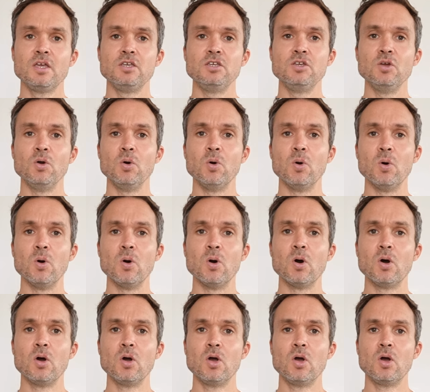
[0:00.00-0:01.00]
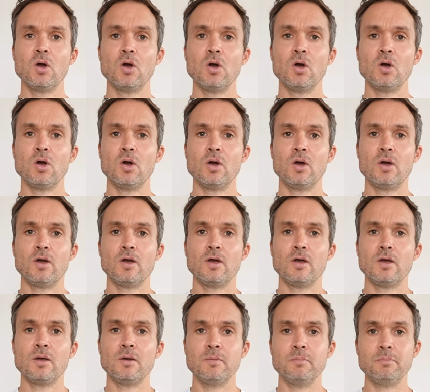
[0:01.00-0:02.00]
you're
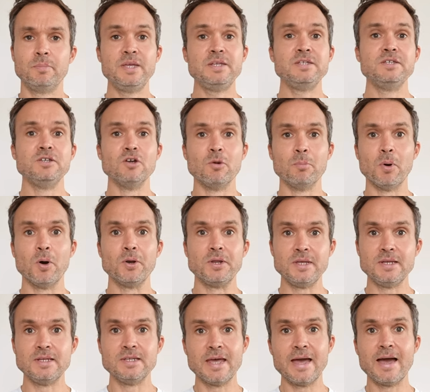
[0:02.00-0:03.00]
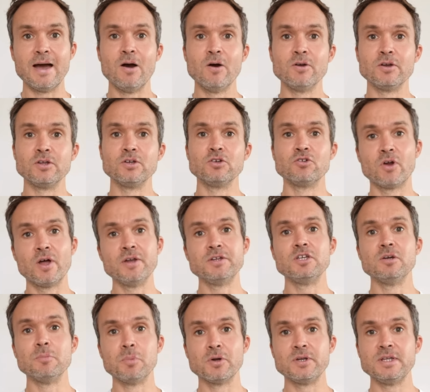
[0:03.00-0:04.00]
beating your body down and grinding
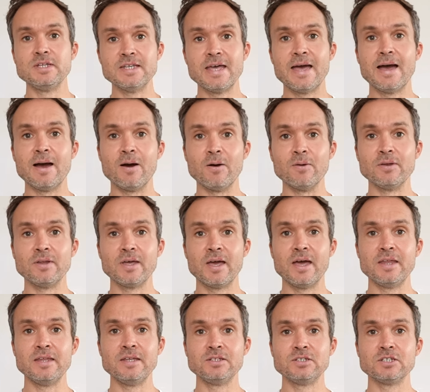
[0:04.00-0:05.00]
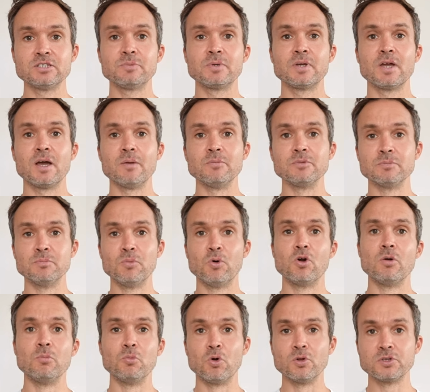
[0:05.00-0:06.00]
your body down, and it just becomes
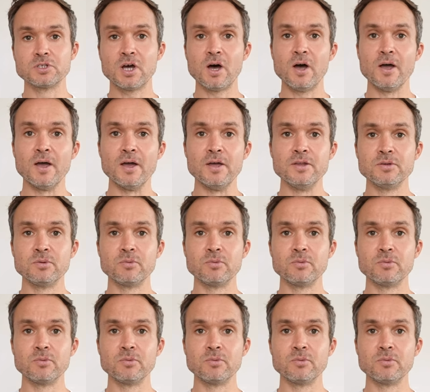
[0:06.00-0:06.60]
more and more tired.